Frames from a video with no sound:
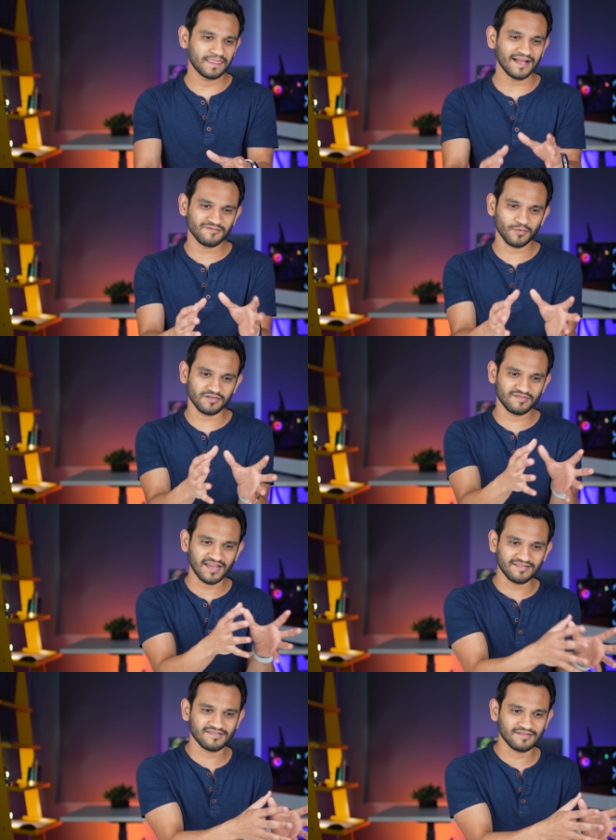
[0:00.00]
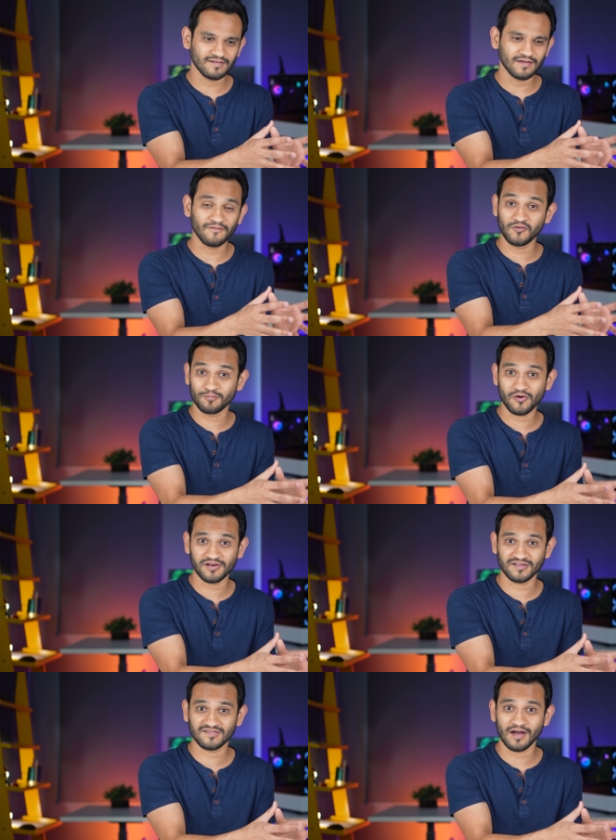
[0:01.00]
that's what sets a few
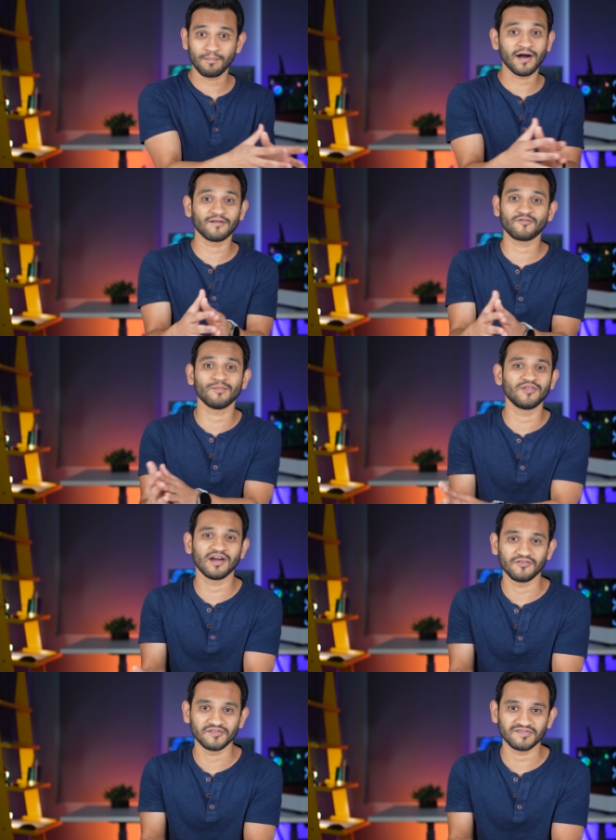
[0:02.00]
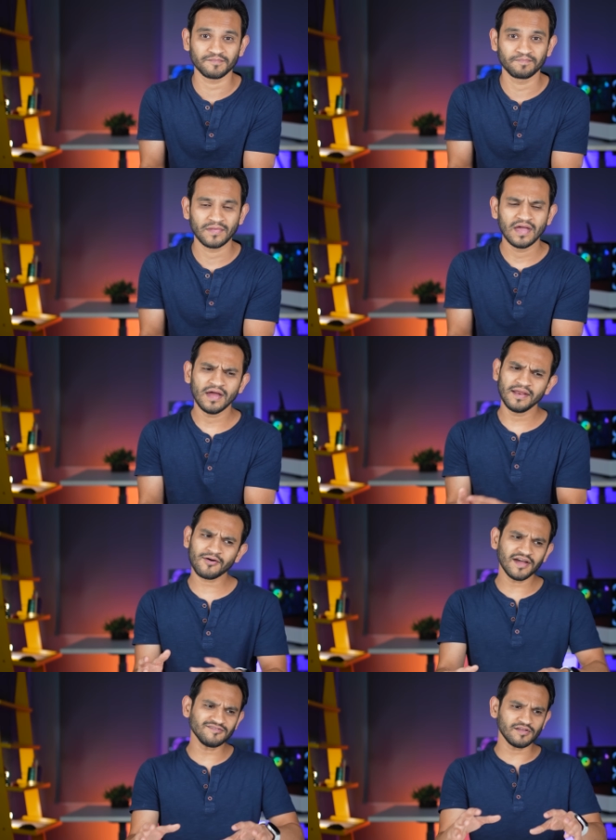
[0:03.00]
products apart from the others. Now
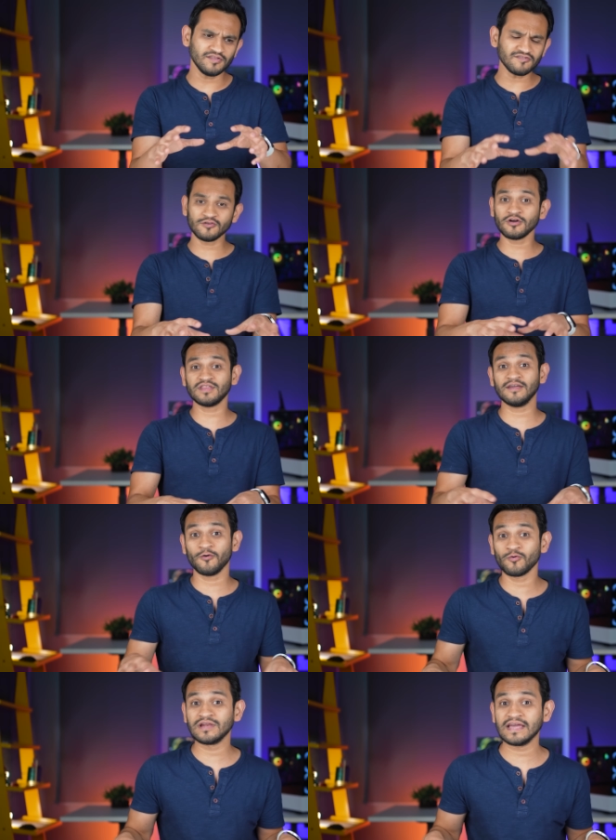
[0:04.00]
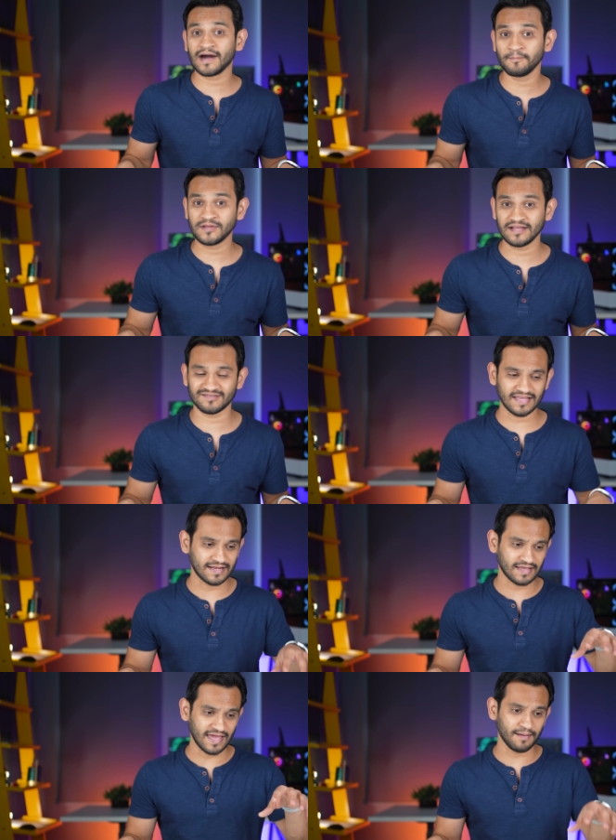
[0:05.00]
guys, these are not the only updates
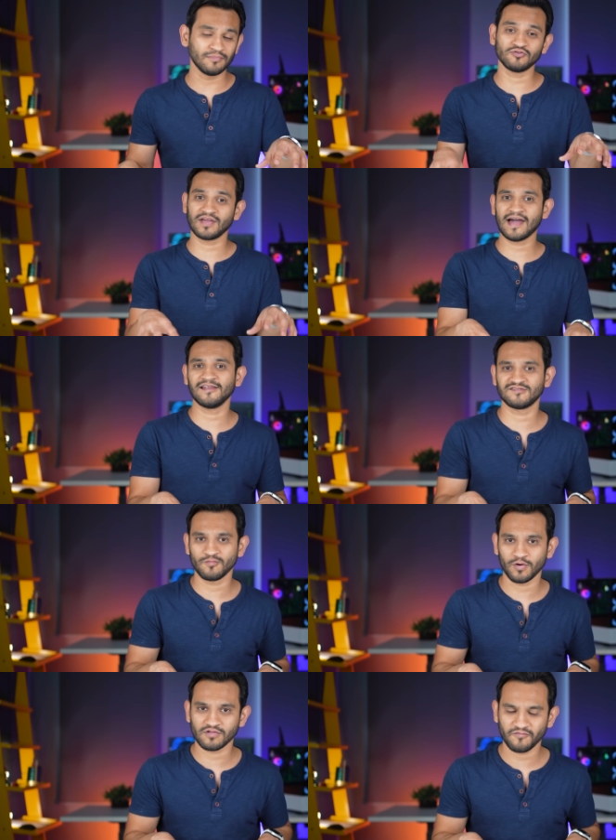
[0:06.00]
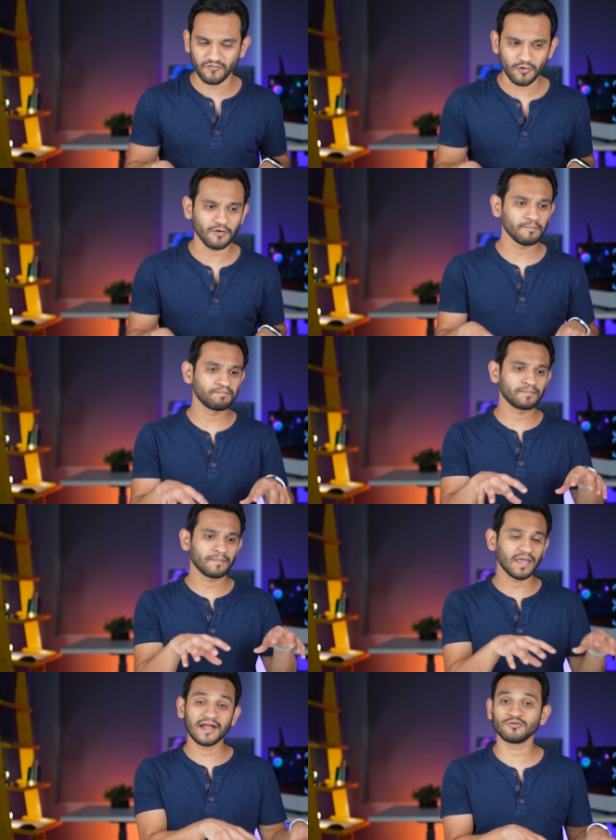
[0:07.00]
that came to the Galaxy Watch 4
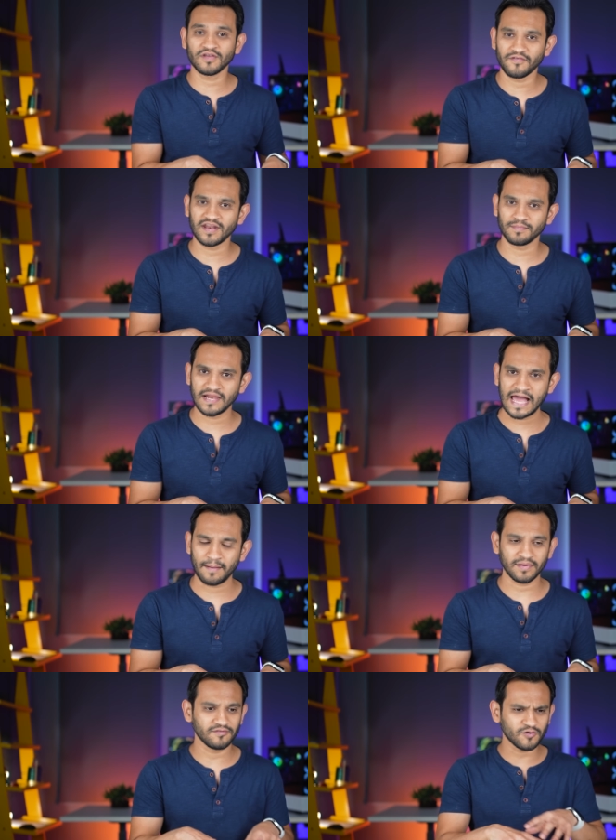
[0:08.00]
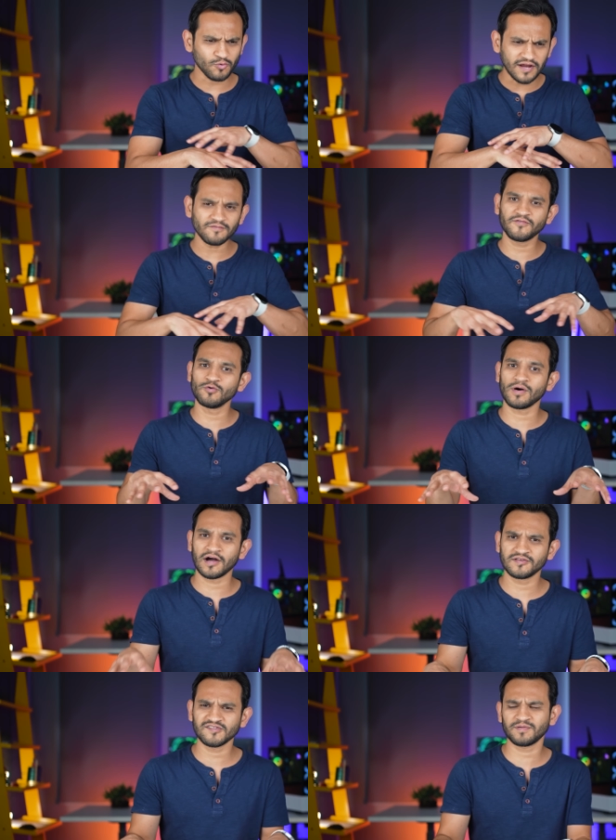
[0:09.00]
and to the wearable app. There are quite a few
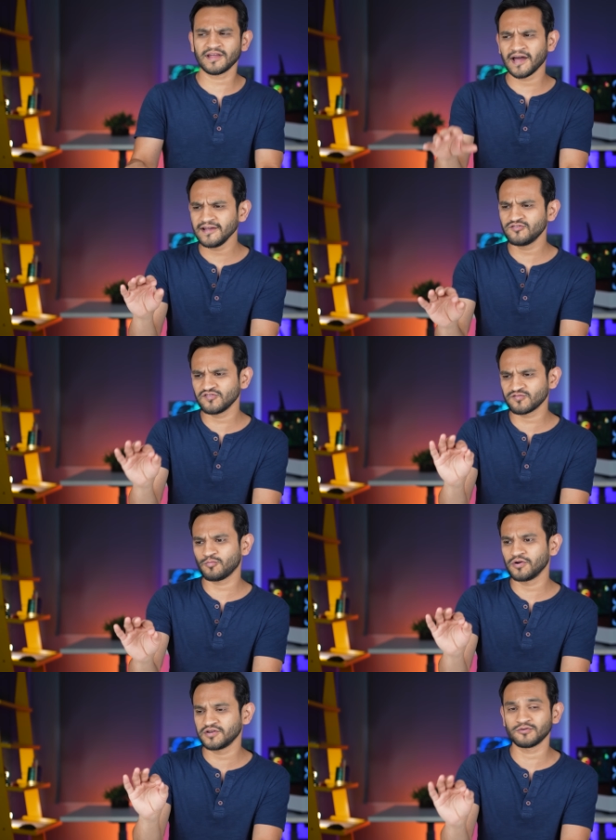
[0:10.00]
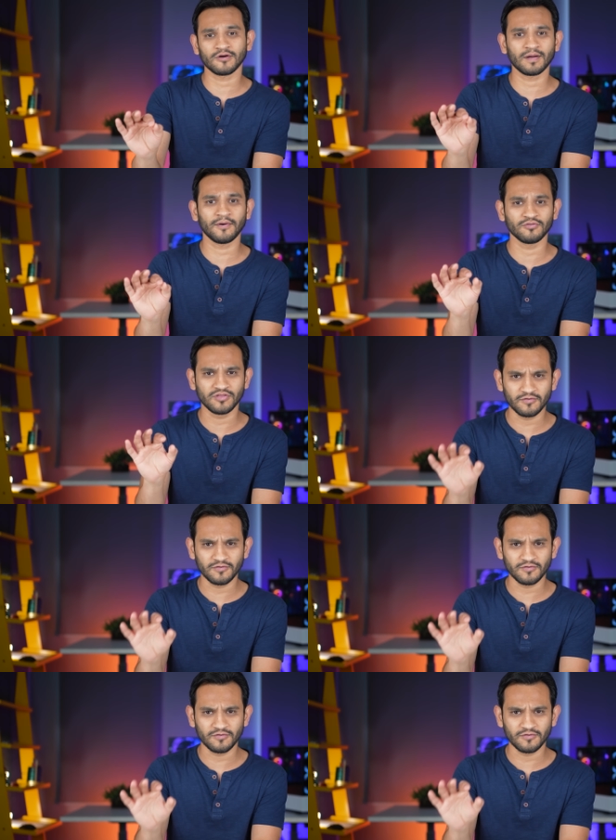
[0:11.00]
others, but I just wanted to talk about